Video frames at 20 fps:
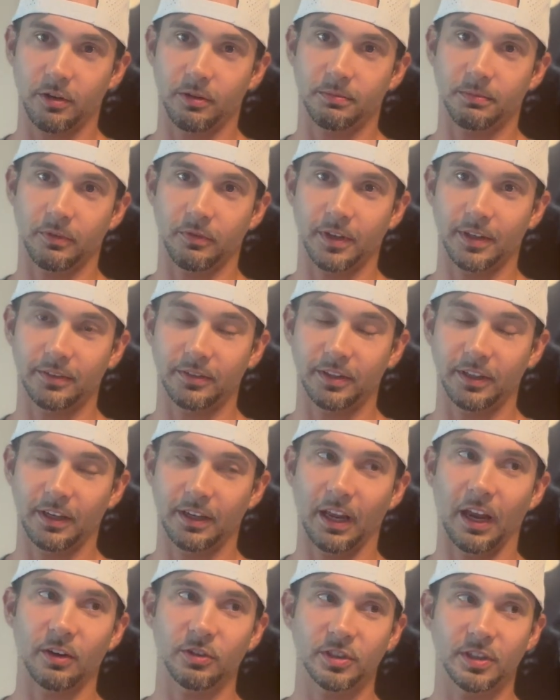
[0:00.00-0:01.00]
I wanna see
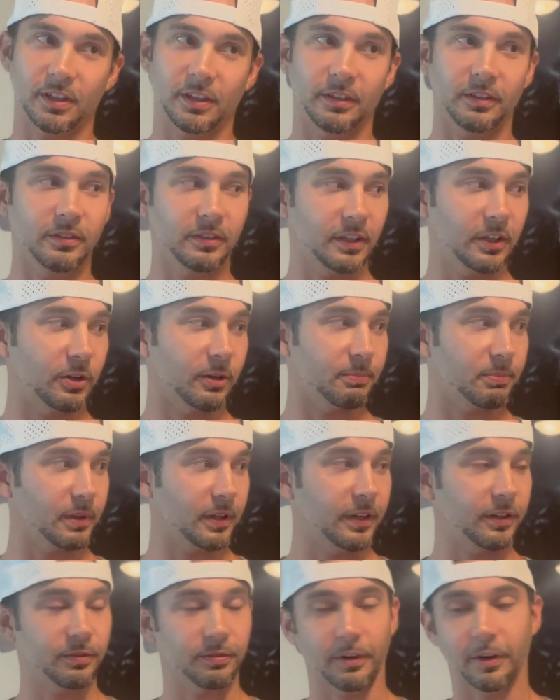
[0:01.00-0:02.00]
how she does in her
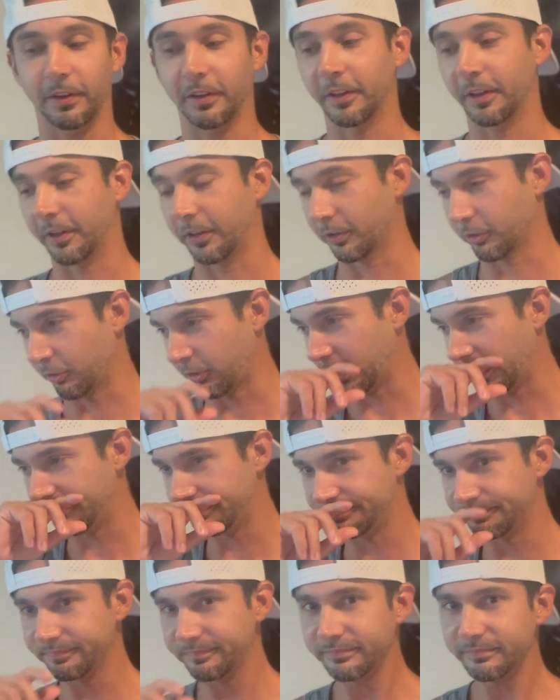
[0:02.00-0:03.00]
place or in the crate.
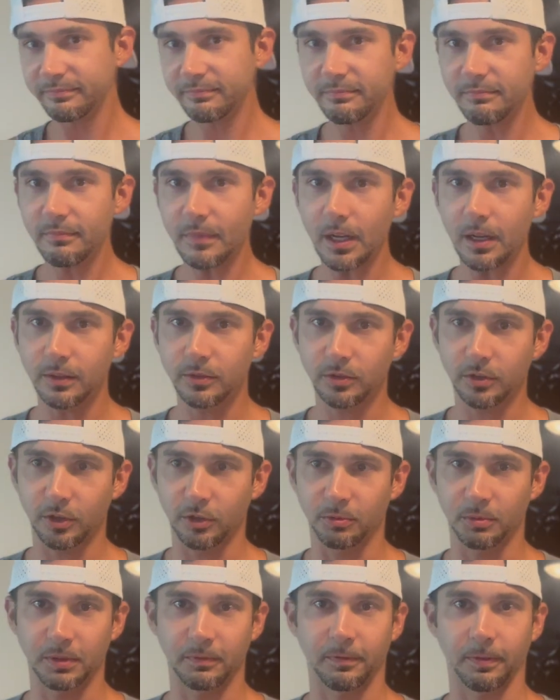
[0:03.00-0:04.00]
Excuse
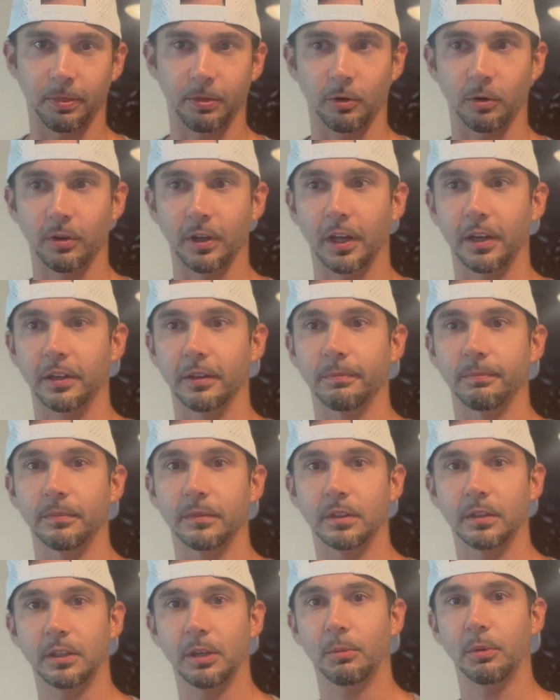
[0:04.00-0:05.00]
me, throat kind of
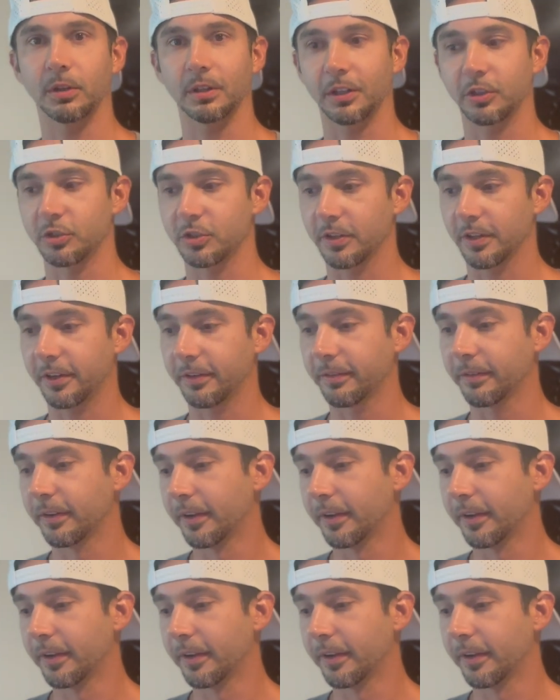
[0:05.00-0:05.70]
double clenched there.